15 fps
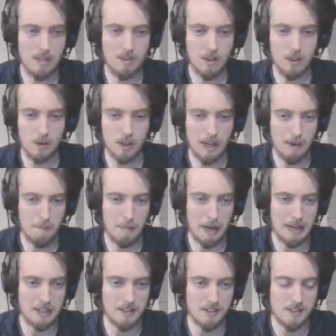you've got your
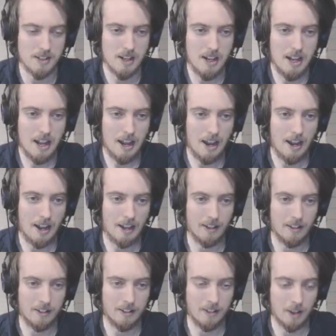campaigns,
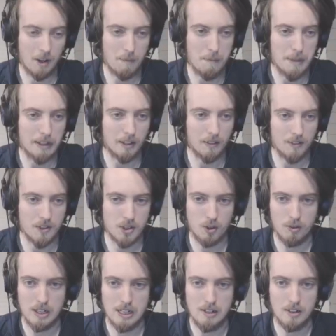the kind of middle of the screen.